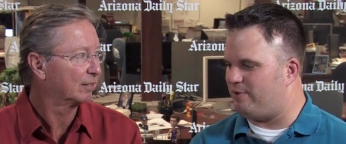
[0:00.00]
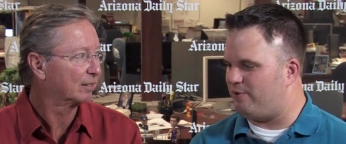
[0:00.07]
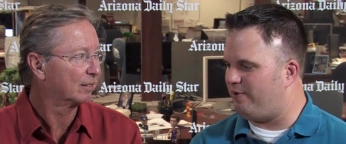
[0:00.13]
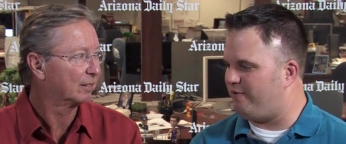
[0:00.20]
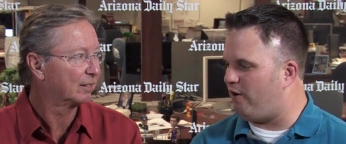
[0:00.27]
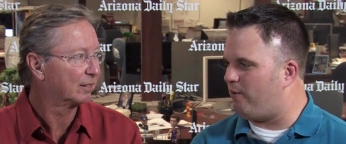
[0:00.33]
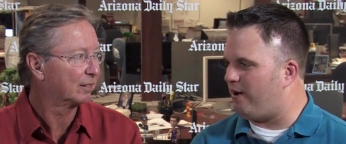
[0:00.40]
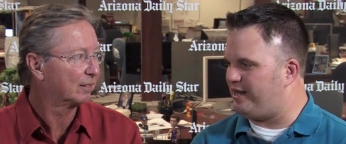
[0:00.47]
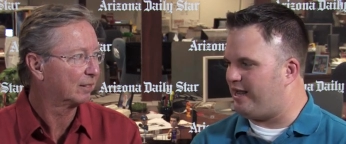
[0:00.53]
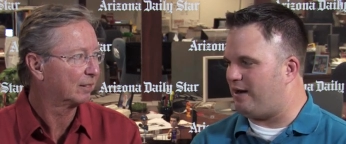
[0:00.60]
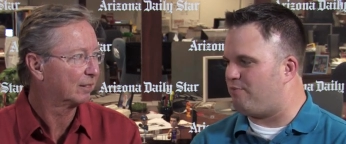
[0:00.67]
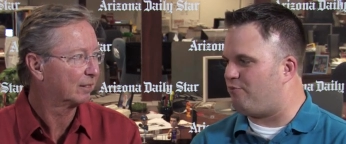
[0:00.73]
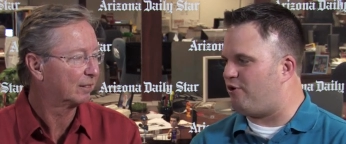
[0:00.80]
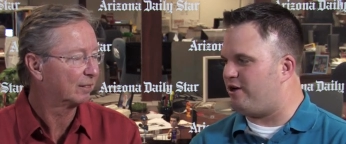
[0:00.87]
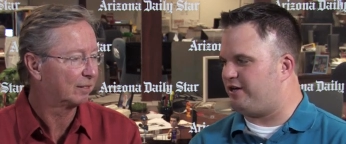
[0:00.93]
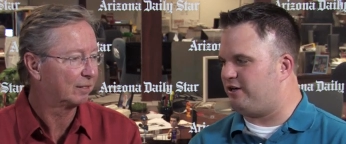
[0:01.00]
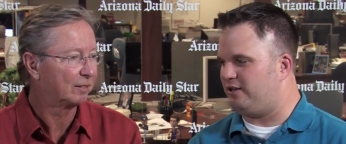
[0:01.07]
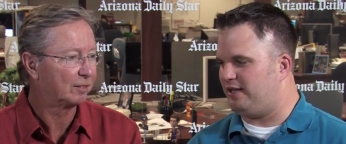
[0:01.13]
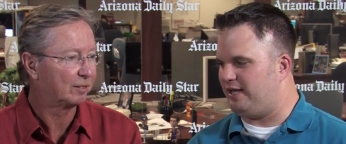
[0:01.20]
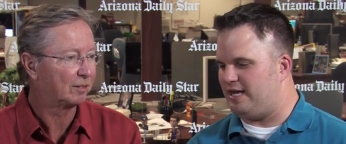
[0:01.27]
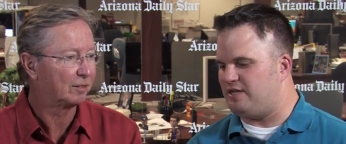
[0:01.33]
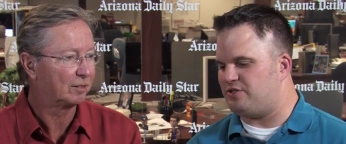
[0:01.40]
Speaker 1: but we've already got a pretty
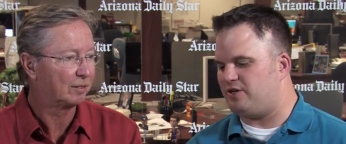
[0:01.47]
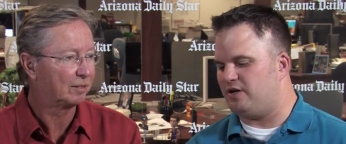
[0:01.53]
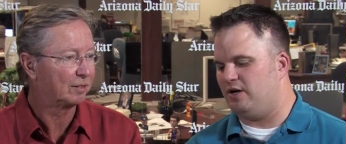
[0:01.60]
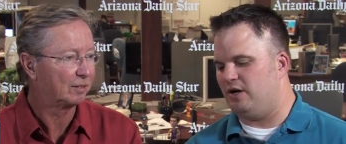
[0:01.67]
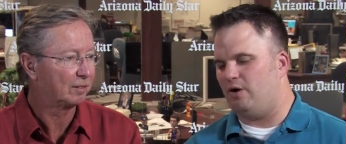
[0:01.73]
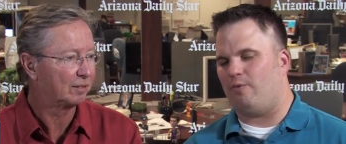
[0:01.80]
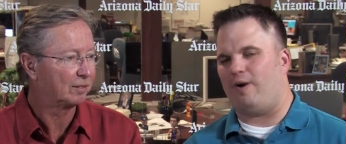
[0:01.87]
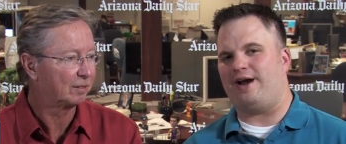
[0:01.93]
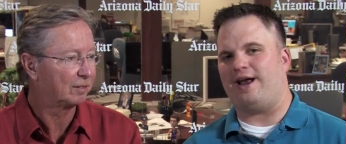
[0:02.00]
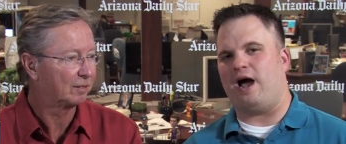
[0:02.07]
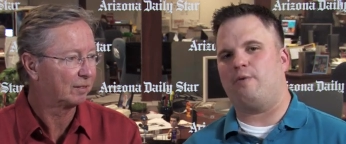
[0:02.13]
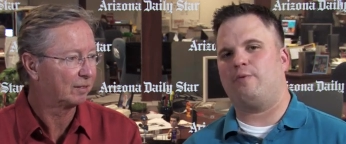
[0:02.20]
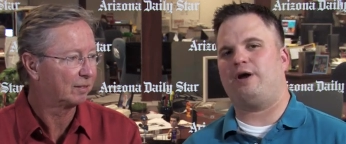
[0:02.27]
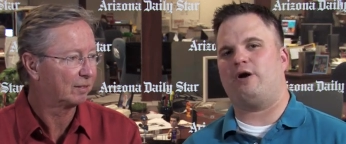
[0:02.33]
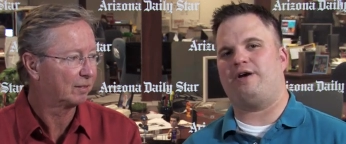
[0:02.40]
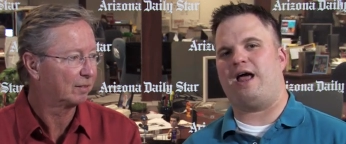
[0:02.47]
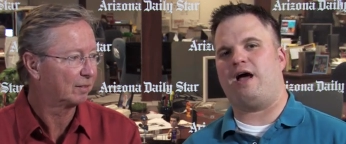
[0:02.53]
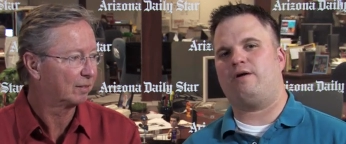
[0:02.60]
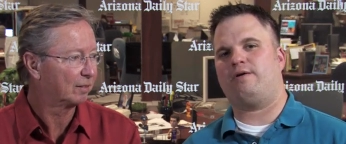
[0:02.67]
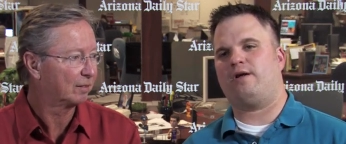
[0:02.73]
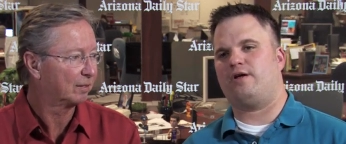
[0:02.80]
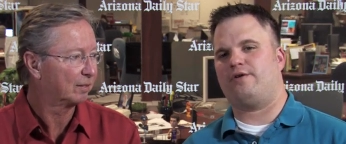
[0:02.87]
good list. Right now, we are
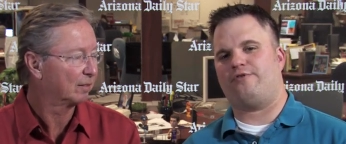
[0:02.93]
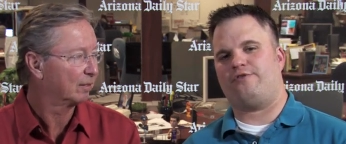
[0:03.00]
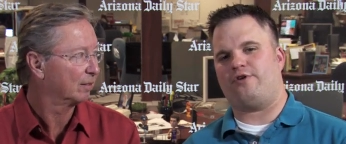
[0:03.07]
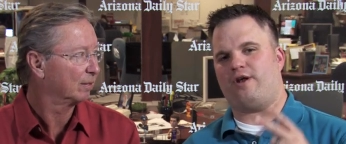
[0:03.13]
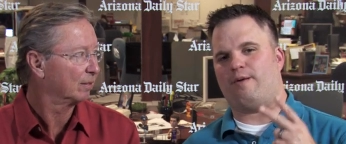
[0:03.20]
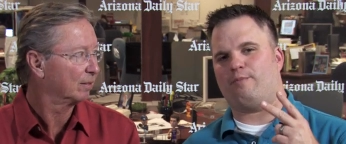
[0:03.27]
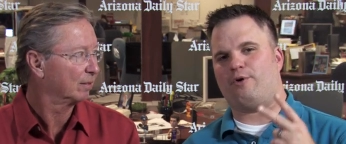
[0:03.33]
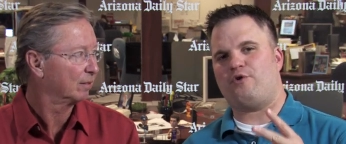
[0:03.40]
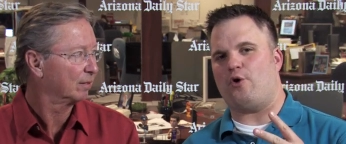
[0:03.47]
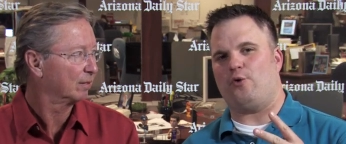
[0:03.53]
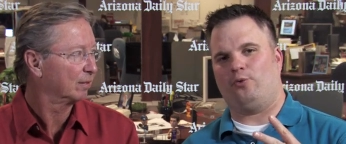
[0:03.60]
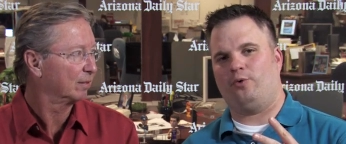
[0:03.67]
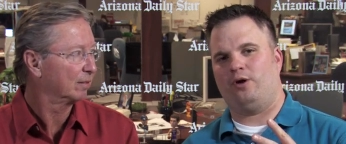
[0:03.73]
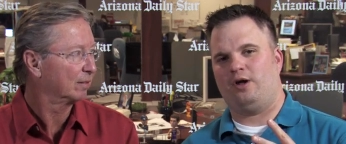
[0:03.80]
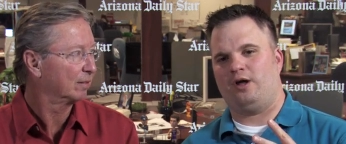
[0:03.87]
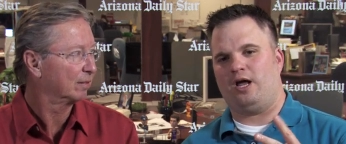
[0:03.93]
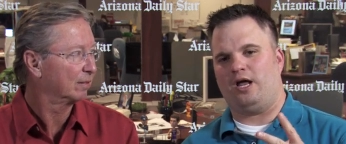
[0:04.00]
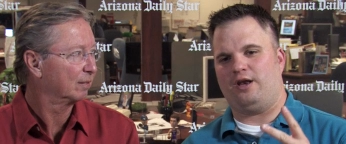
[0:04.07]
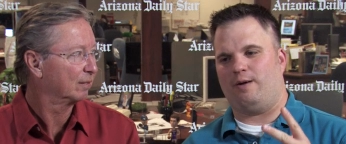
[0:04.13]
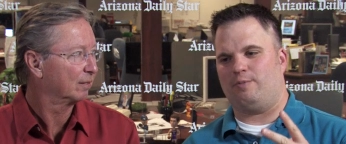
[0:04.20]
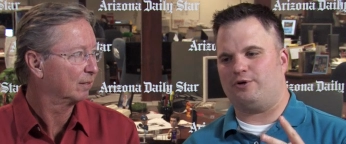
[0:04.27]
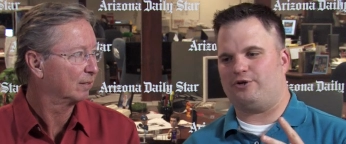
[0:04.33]
down to number two.
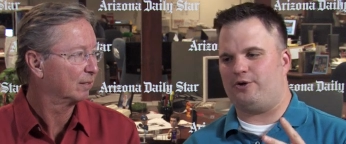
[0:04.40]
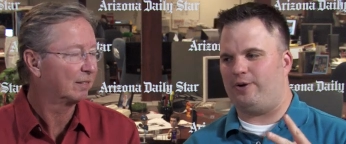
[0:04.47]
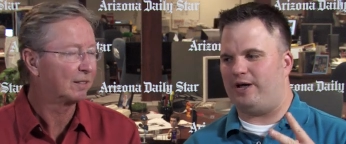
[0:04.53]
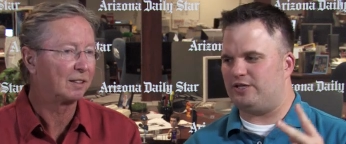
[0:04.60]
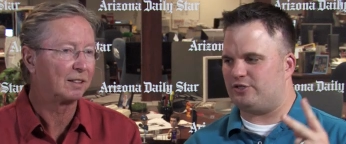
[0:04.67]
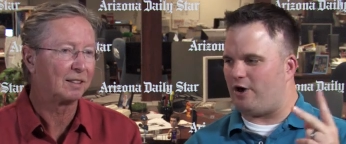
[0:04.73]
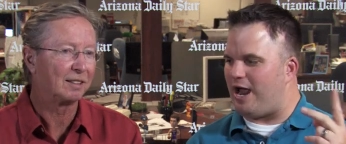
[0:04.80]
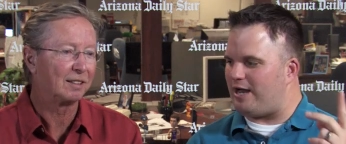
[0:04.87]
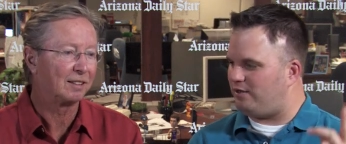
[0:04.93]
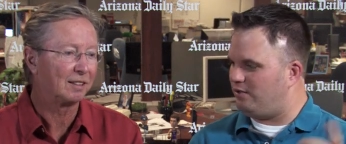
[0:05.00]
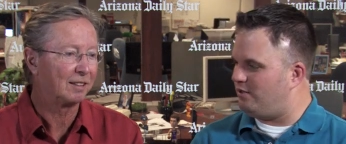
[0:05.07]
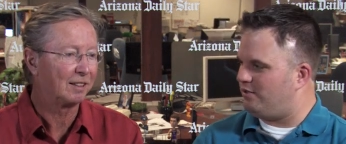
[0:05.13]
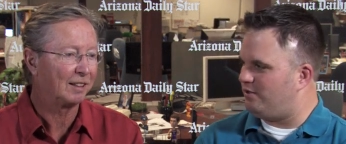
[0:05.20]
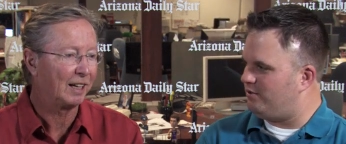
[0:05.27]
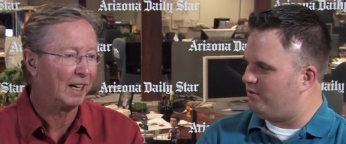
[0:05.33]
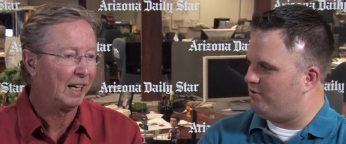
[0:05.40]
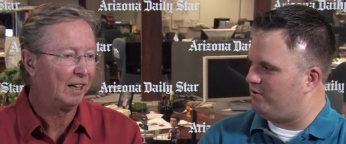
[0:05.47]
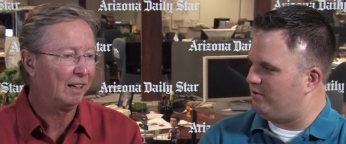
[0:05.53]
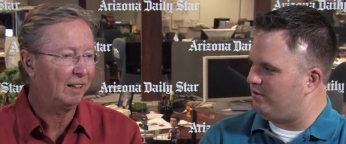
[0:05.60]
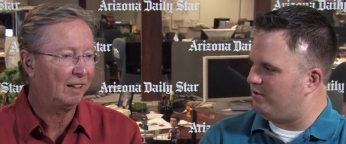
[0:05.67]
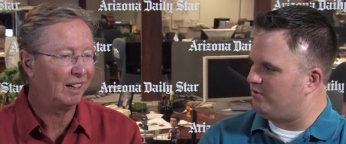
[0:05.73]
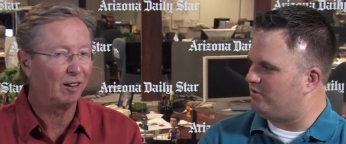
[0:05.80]
Number two is, Greg?
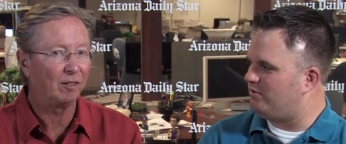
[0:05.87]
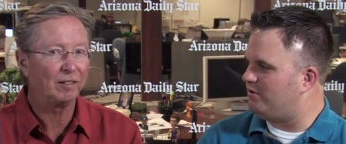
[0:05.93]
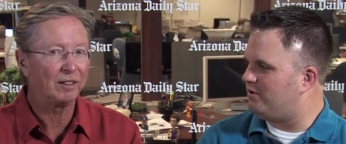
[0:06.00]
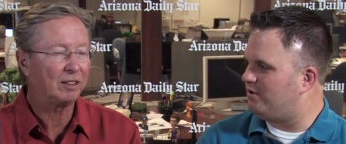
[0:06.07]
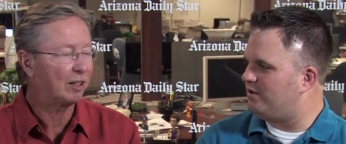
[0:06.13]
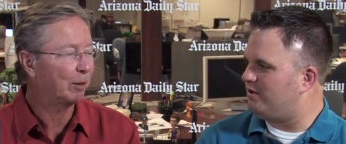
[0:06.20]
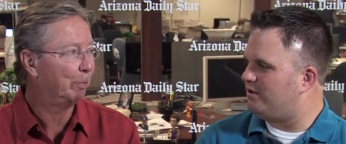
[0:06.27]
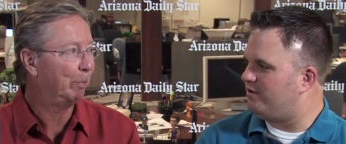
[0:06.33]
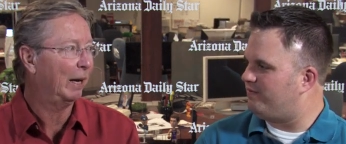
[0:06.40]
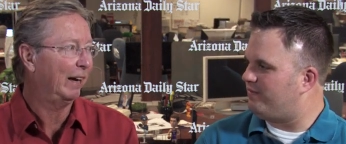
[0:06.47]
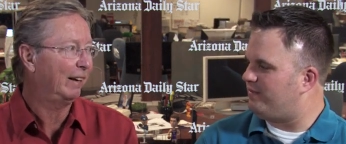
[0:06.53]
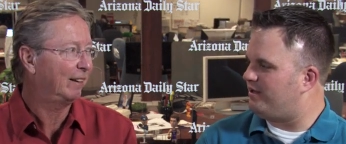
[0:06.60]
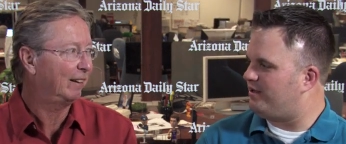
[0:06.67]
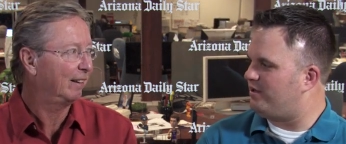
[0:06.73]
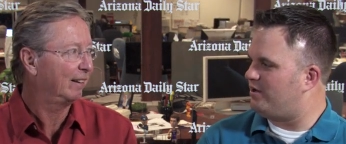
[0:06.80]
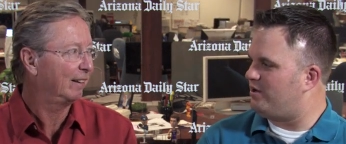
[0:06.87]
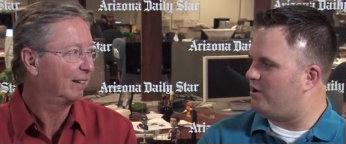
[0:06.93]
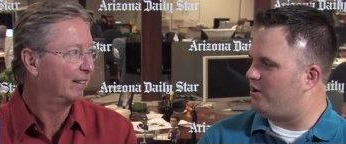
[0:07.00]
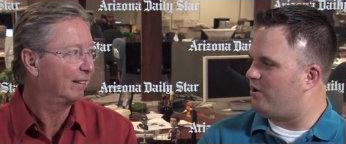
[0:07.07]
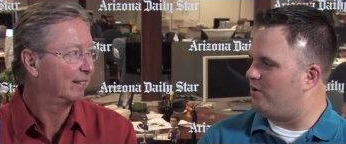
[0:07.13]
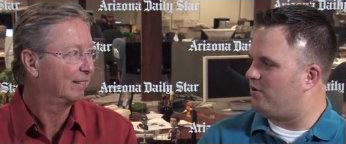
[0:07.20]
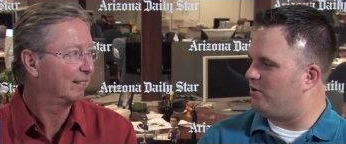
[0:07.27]
Speaker 2: Elvin Kibet.
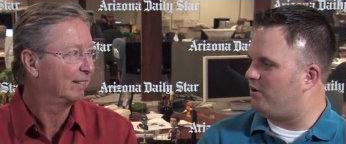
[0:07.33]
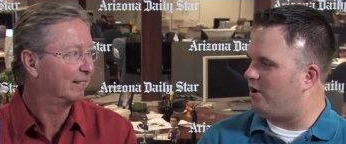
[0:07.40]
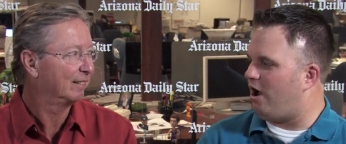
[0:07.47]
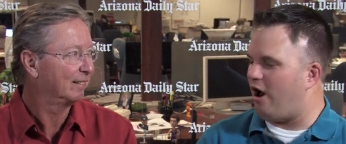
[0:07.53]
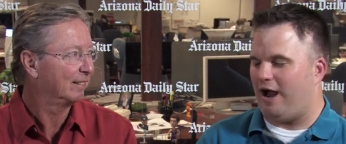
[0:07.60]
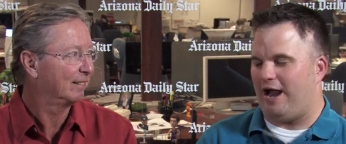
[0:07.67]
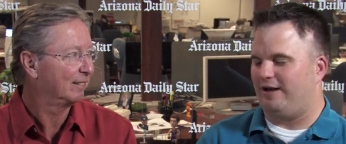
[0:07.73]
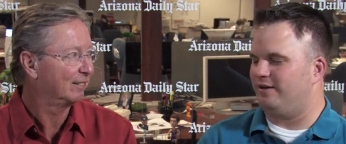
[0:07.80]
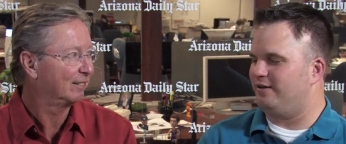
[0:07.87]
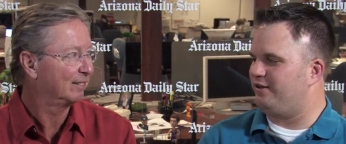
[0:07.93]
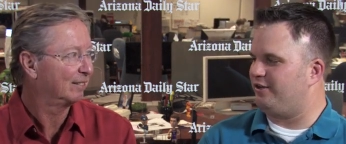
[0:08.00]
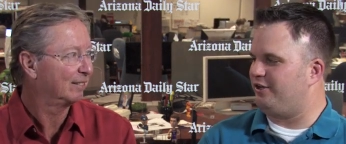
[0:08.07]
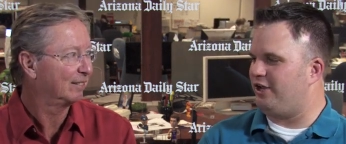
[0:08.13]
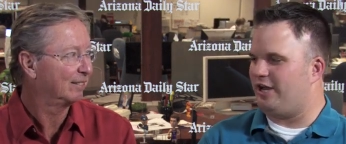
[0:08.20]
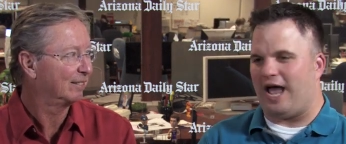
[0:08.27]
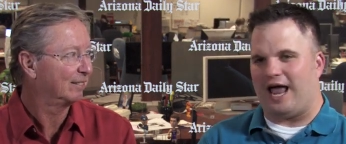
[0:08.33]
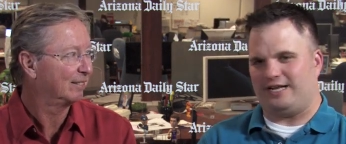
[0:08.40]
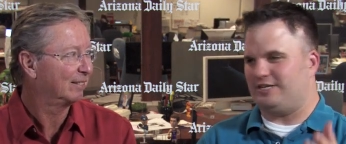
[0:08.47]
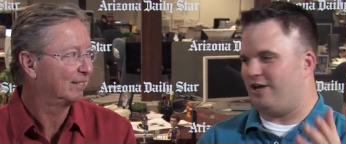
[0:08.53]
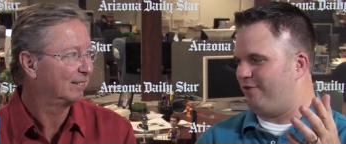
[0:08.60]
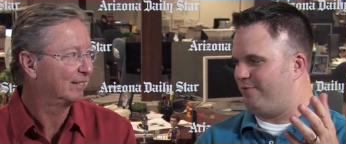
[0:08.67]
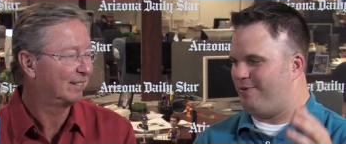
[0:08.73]
Speaker 1: All right you got
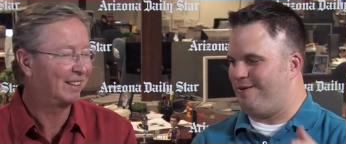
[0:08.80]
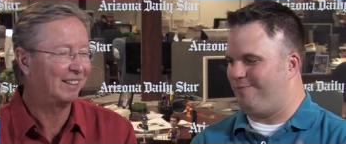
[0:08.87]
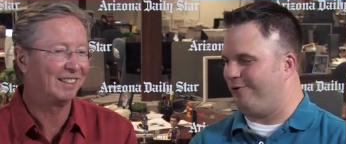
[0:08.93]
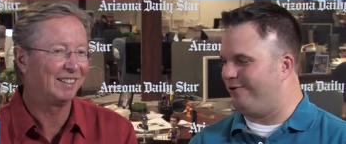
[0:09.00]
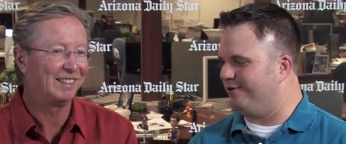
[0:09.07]
to tell the people,